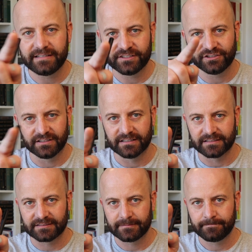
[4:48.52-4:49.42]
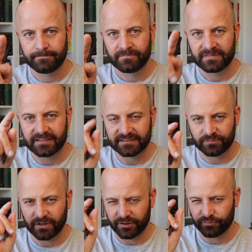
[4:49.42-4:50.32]
attention to this. This is
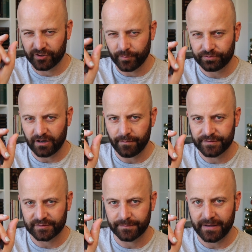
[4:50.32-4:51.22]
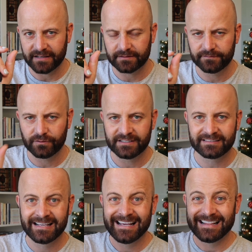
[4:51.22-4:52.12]
what the real problem is with the passive
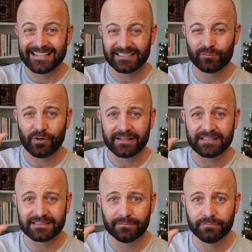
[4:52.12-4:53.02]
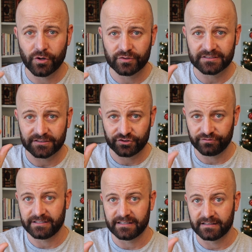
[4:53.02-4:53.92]
voice. This is where it gets the most
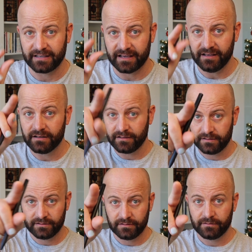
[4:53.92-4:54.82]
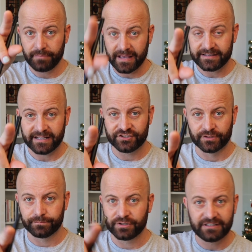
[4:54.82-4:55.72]
tricky, okay? Pay
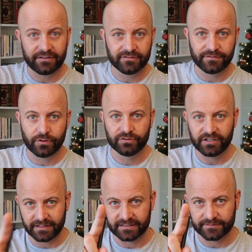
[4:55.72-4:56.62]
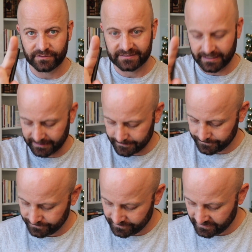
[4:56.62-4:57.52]
attention. Put down your phone, look at this for a second.
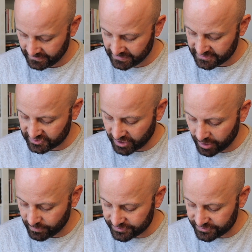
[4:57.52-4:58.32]
Scott